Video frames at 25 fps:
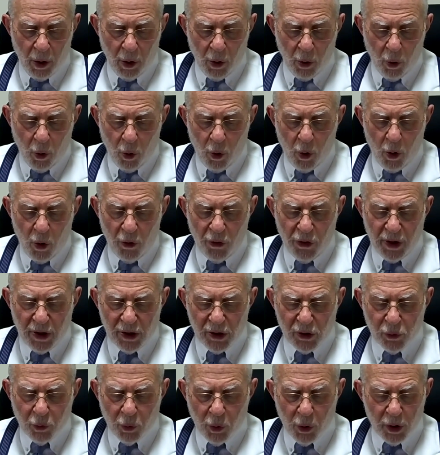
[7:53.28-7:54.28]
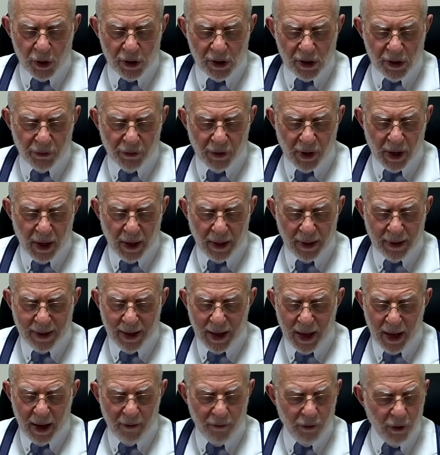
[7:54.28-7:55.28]
All these words of King
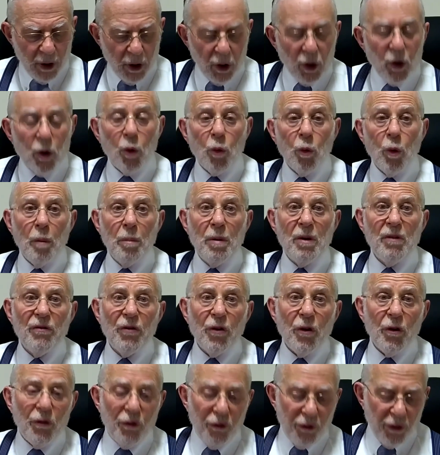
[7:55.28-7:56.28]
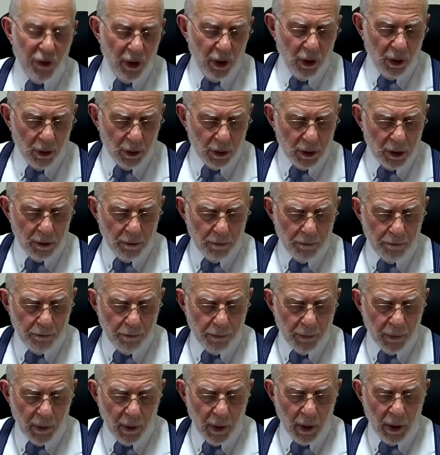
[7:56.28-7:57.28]
David will be fulfilled,
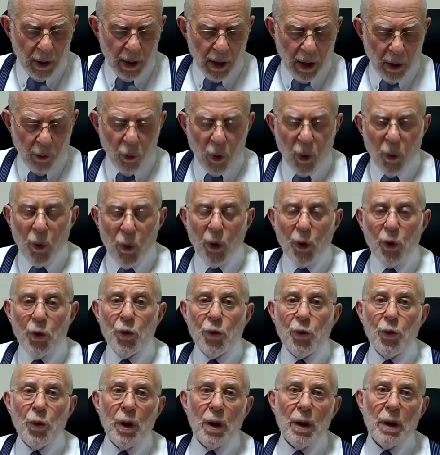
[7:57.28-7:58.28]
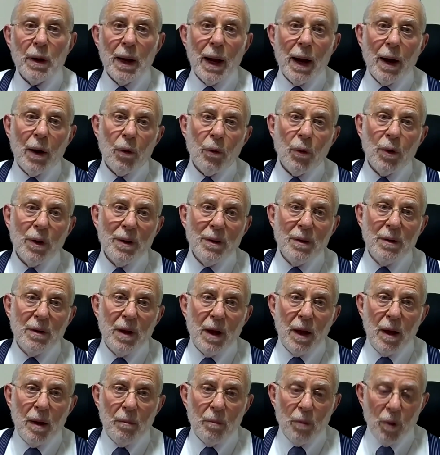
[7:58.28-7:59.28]
and we will greet our
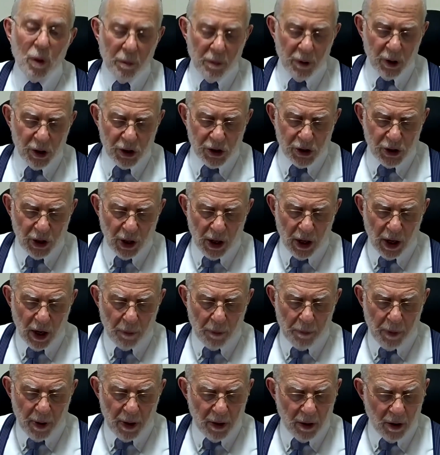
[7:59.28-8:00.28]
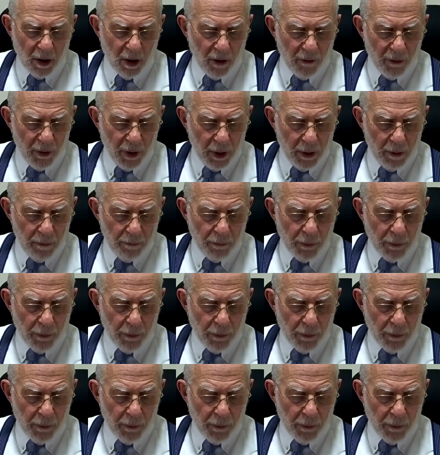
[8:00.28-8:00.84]
Redeemer, Moshiach ben David.